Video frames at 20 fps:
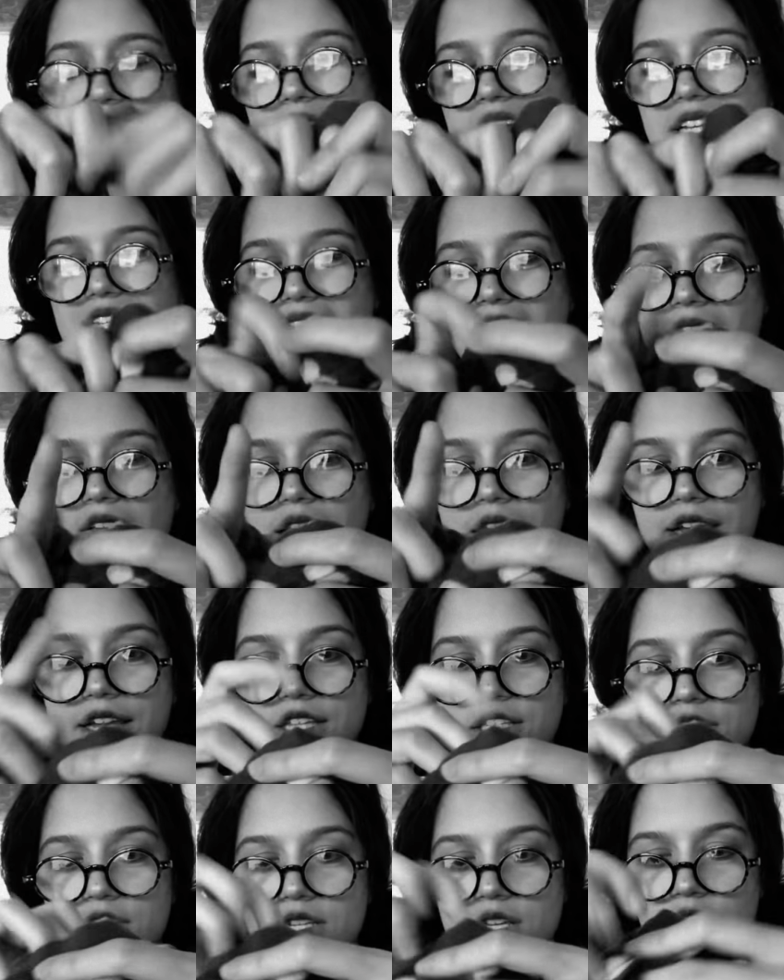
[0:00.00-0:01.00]
I mean, it's not like
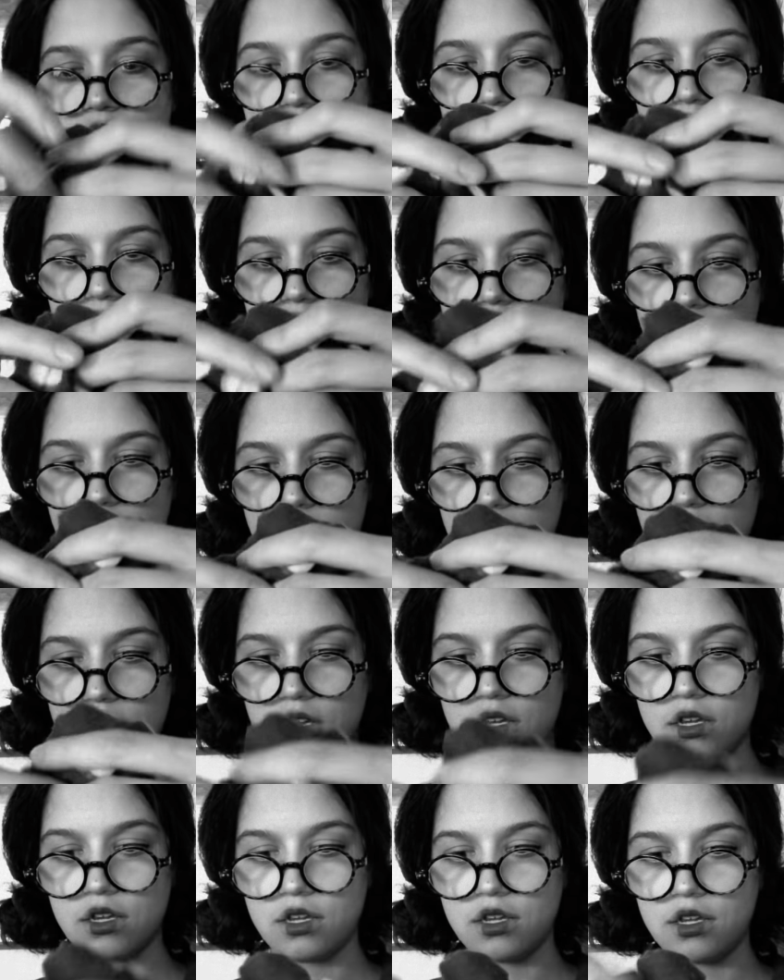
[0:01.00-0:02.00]
it's,
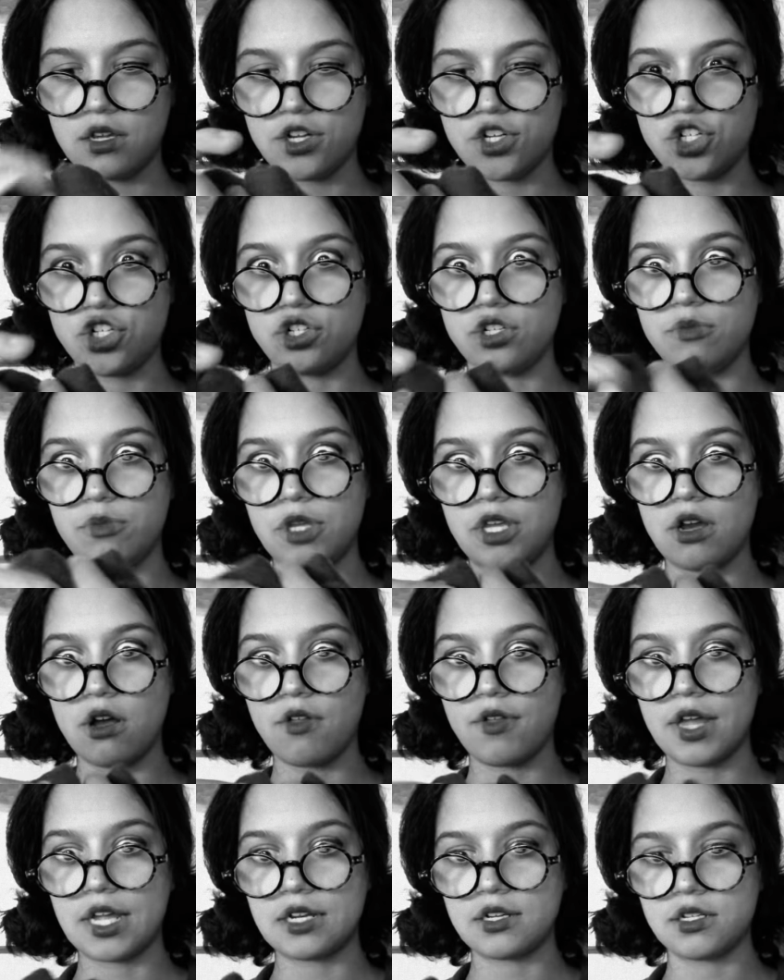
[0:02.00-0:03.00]
it should be
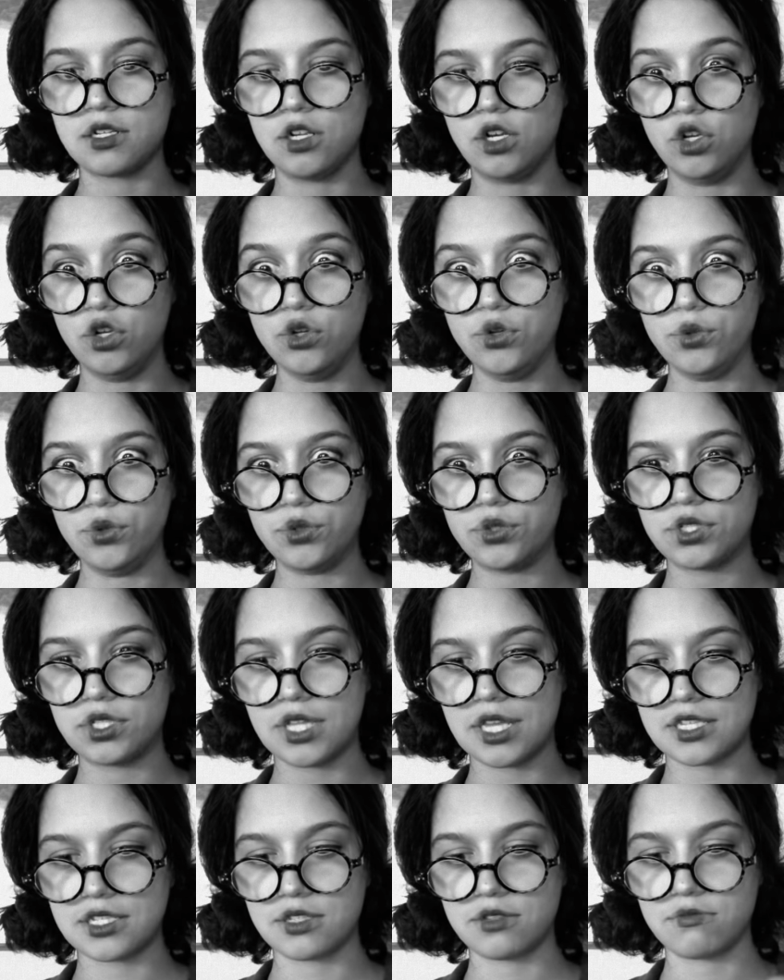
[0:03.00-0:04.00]
all that loose.
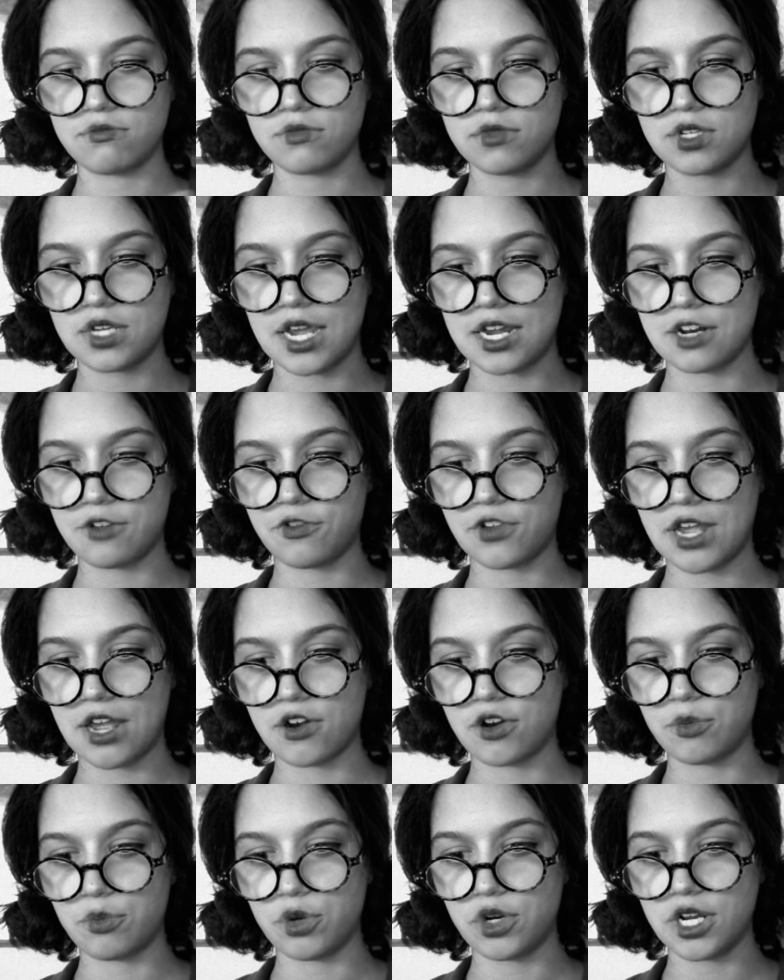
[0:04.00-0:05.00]
That's kind of
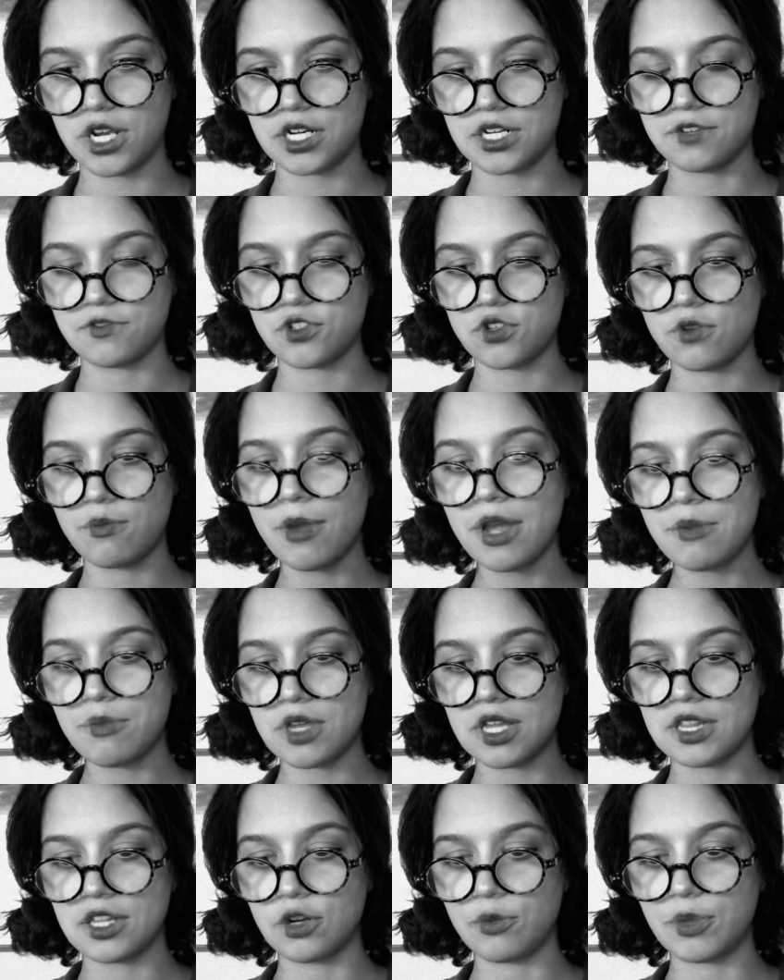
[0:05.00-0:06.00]
counterproductive, so it
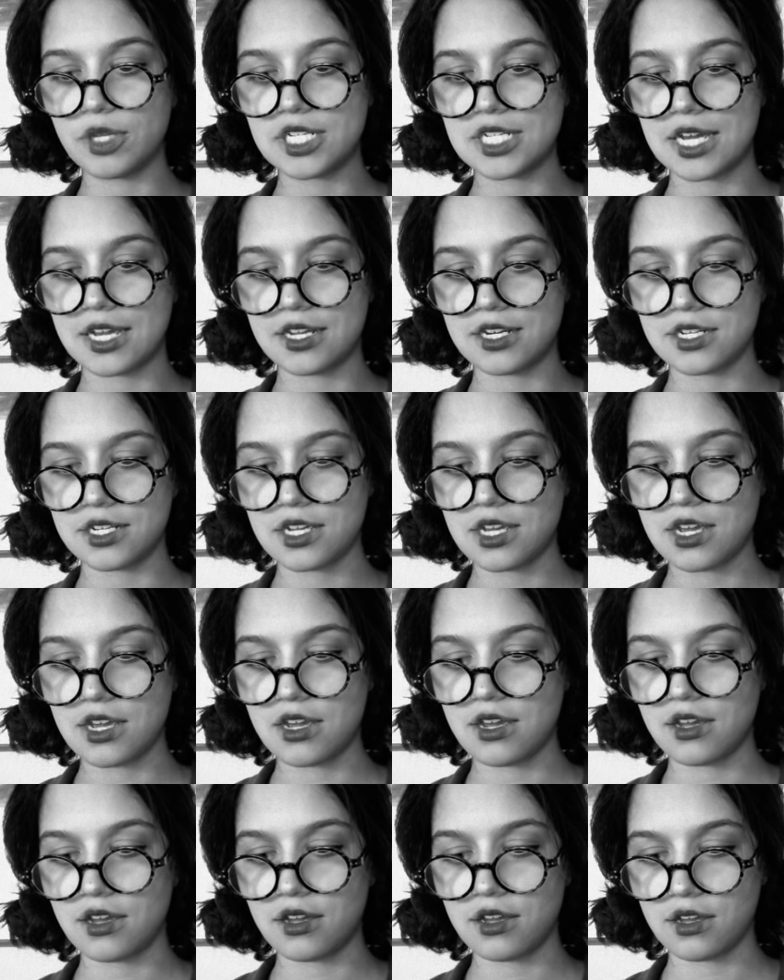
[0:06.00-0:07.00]
might be a little bit tight.
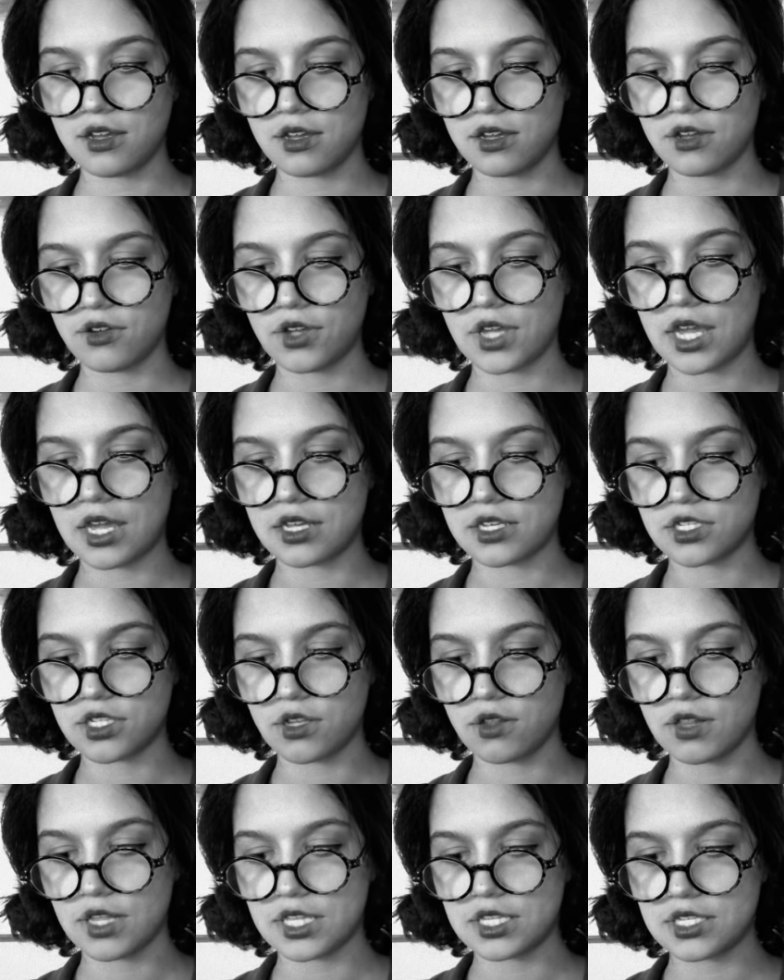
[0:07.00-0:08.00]
Okay,
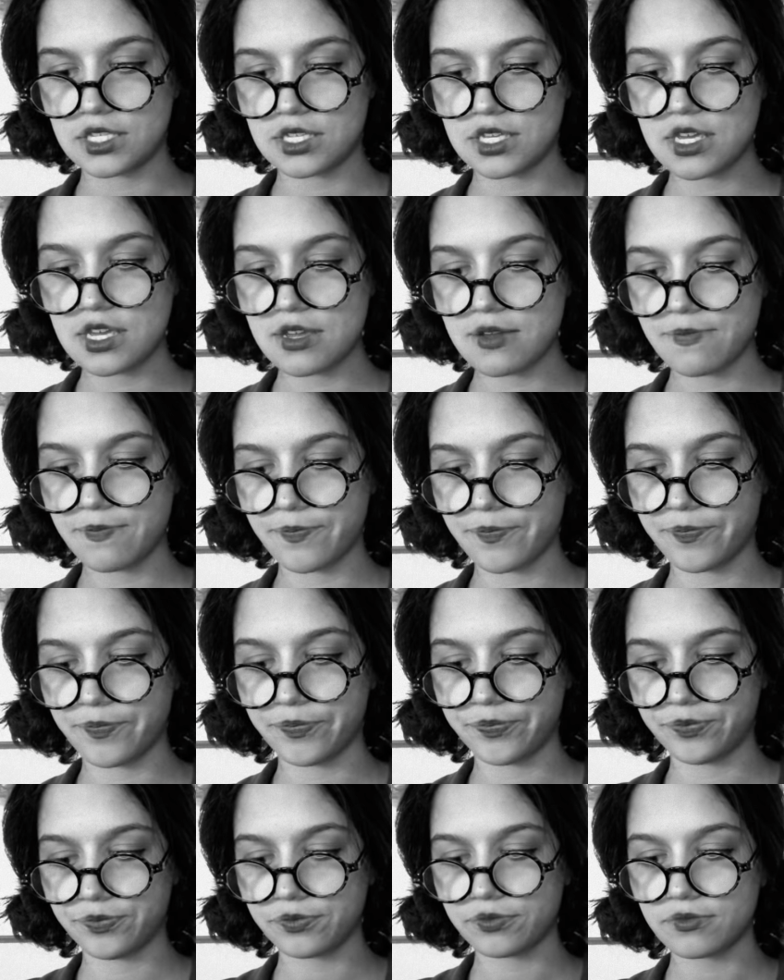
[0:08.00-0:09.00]
so let's see.
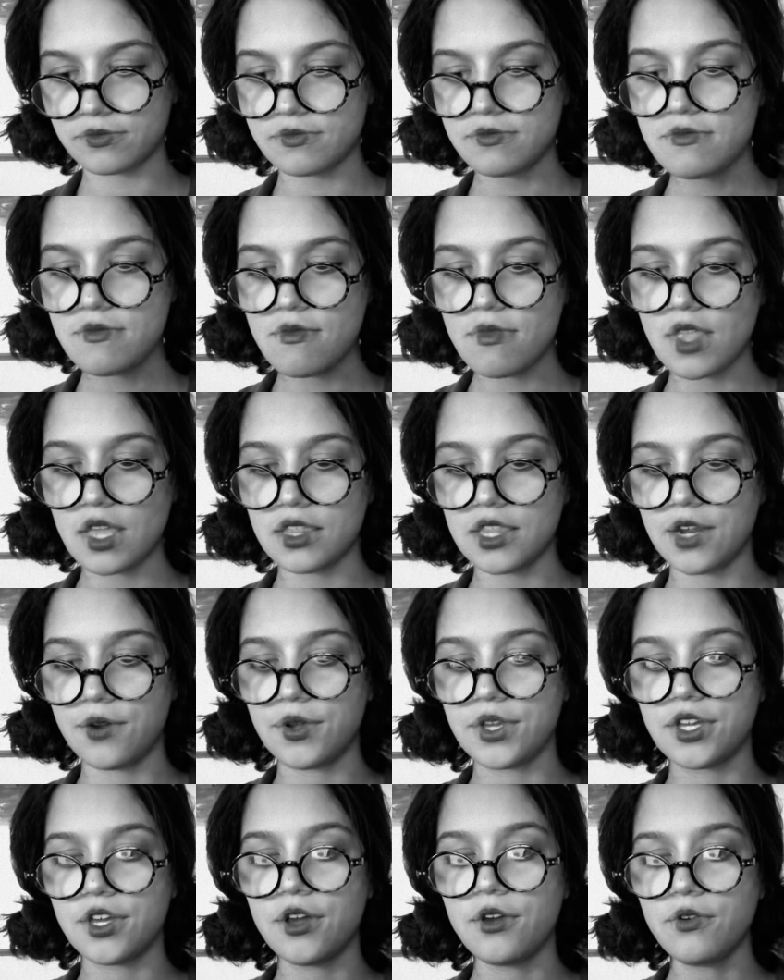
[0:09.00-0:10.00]
There
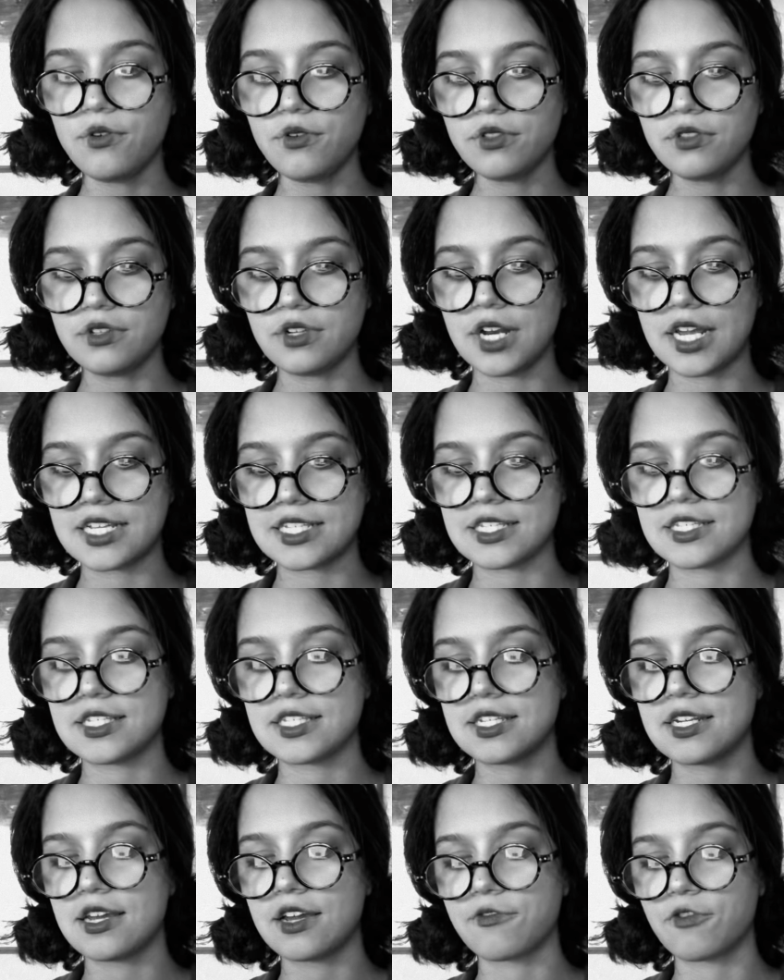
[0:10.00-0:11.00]
we go, nice and
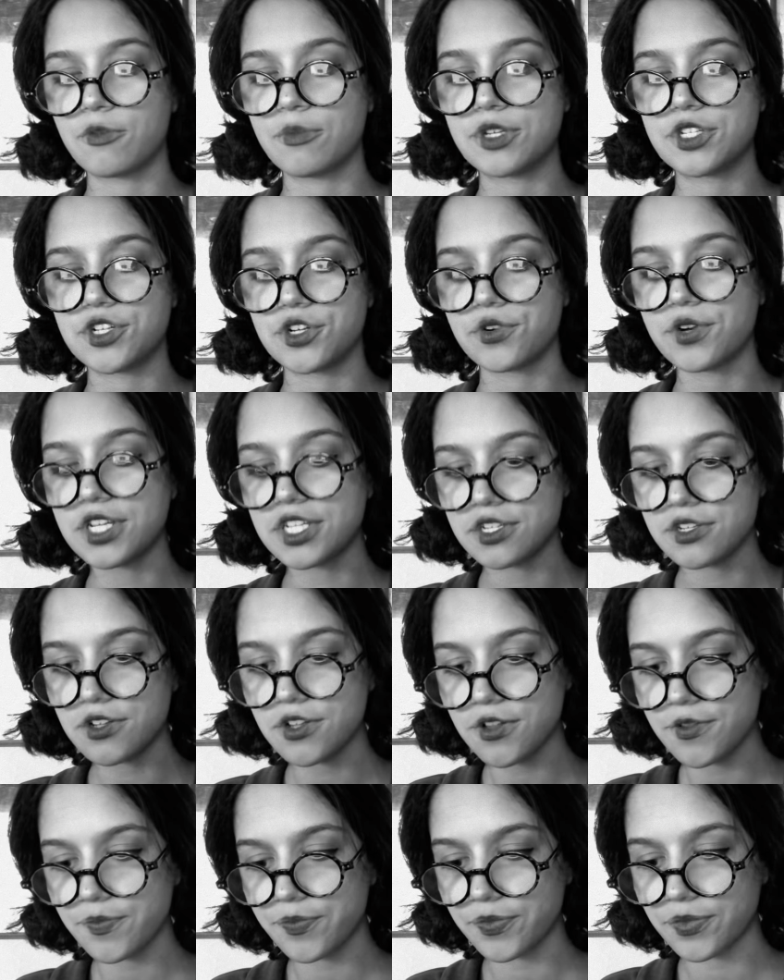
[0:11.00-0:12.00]
snug for Mr.
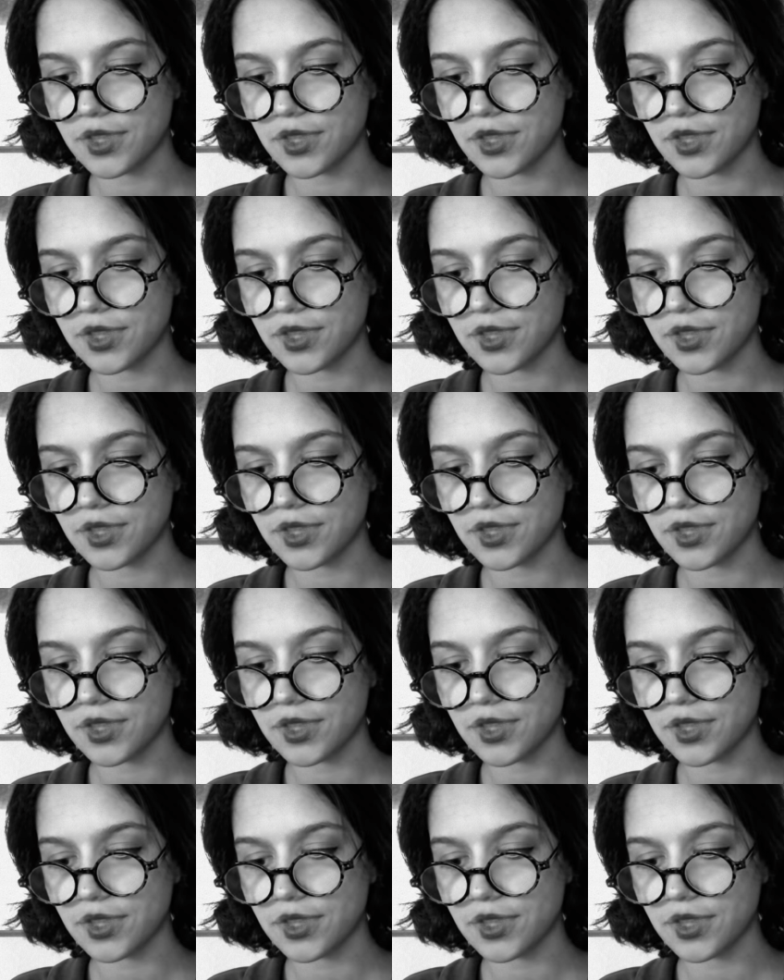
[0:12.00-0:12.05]
Crystal.